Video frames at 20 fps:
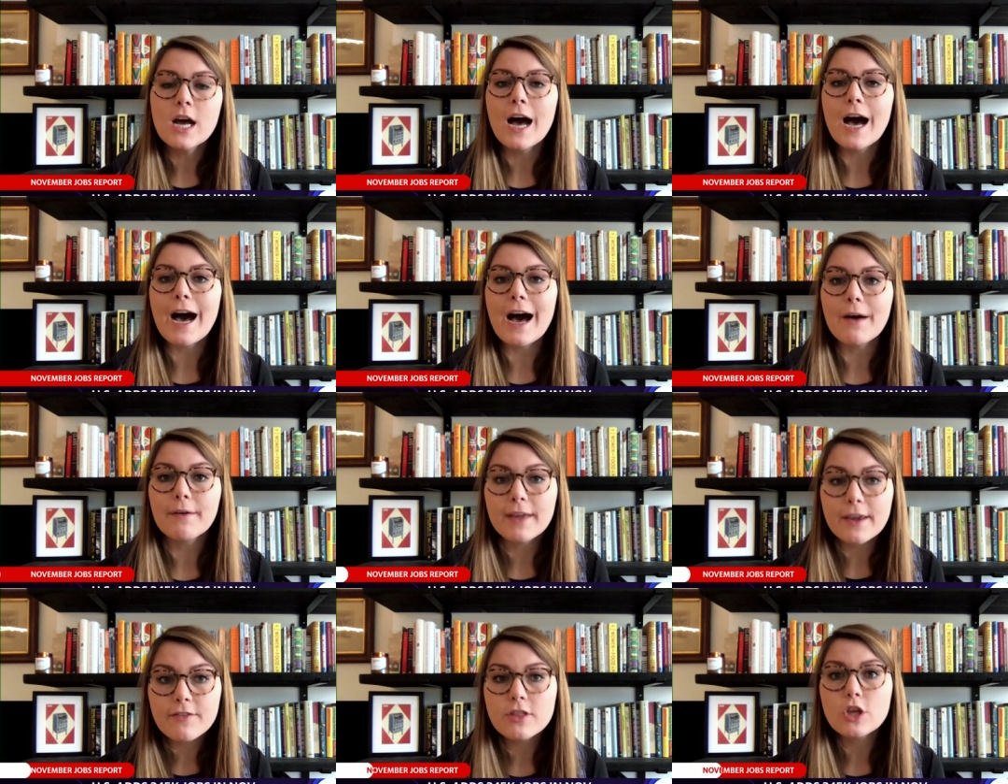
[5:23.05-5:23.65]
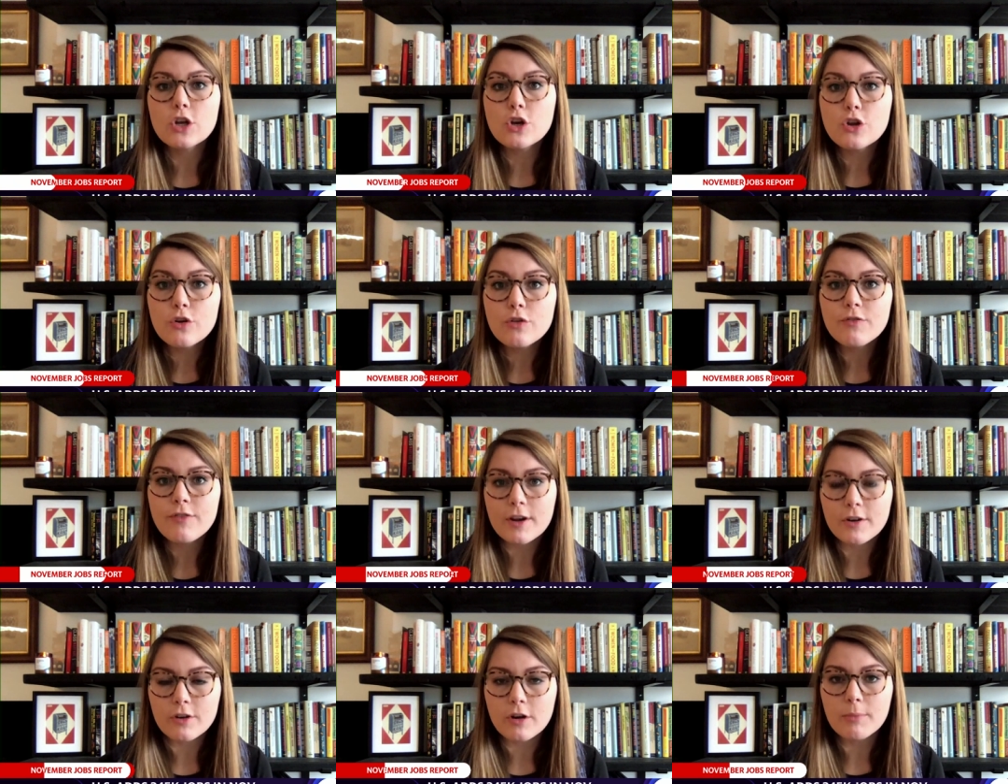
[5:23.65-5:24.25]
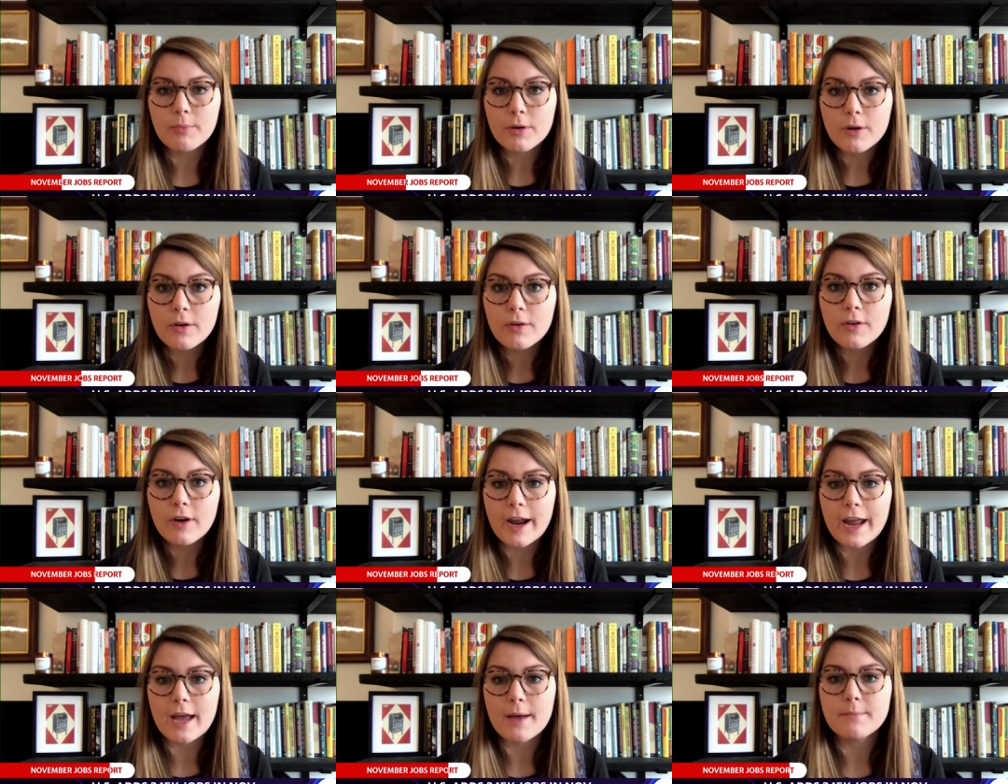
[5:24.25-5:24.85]
Um, given the new federal
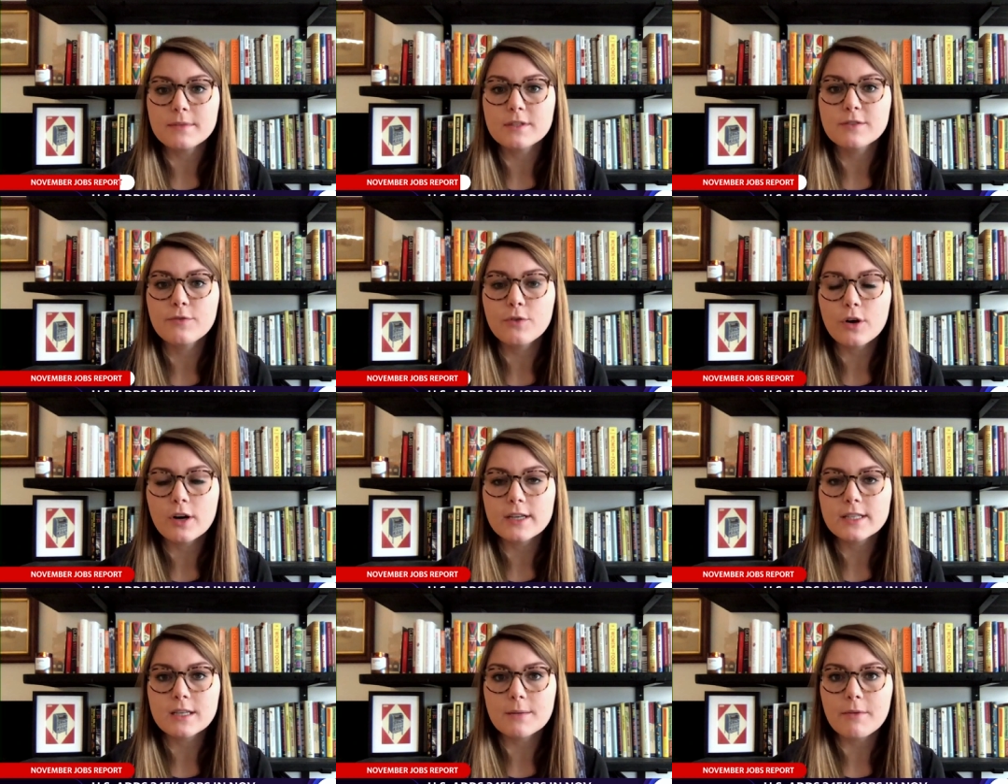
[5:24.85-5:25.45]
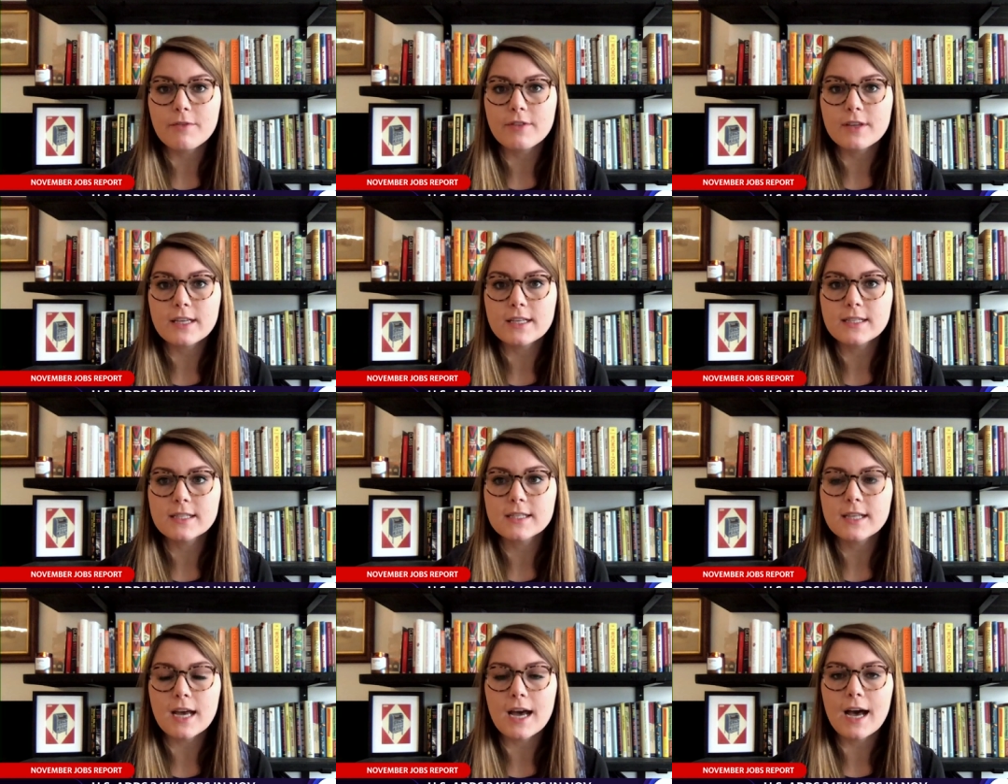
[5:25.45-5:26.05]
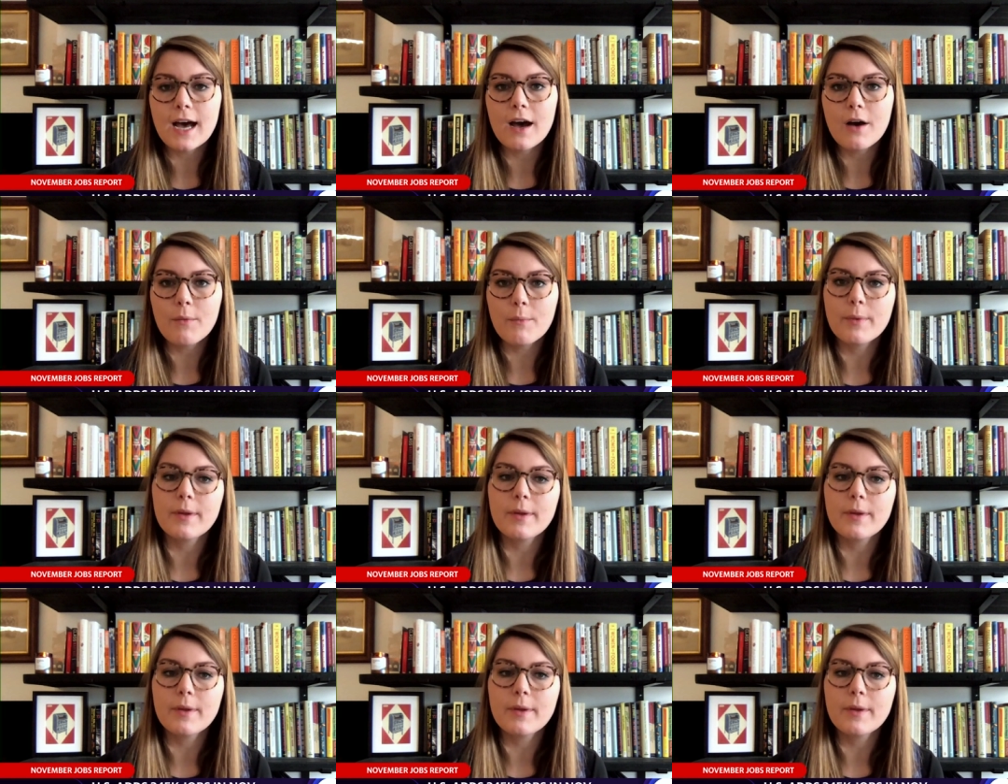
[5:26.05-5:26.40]
programs for some of these, uh,